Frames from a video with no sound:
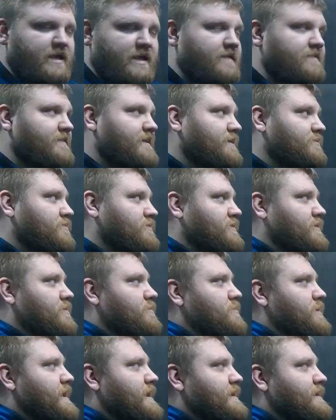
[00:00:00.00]
and then we'll come
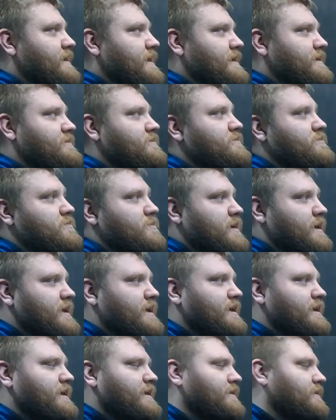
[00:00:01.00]
back and do
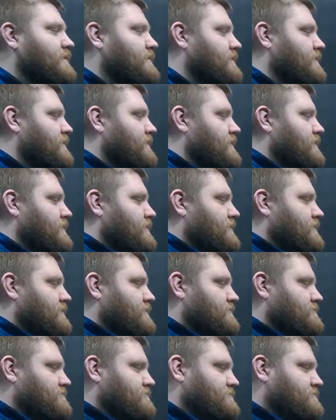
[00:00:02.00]
a
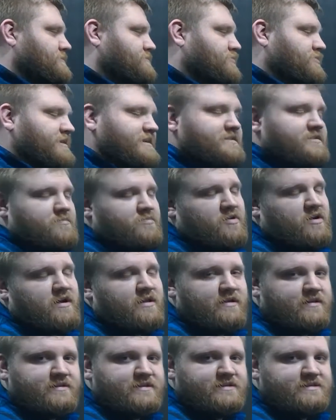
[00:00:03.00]
predict the
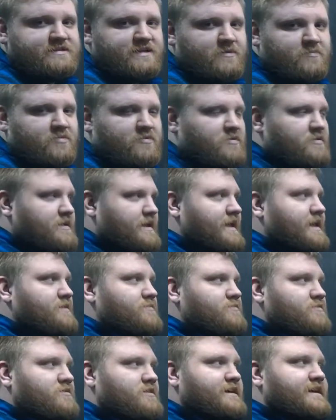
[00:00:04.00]
product example, and
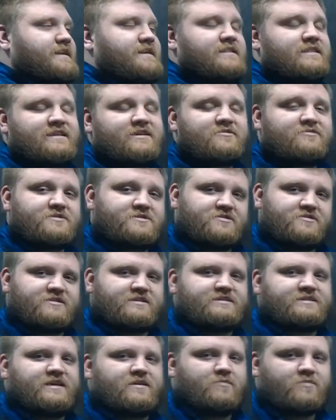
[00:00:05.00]
we'll look at a literature
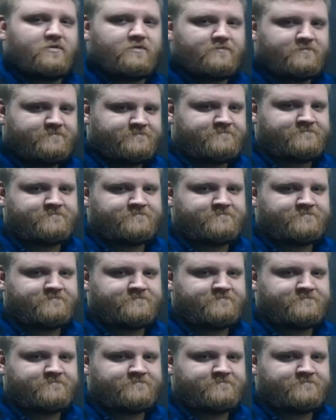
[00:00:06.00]
example.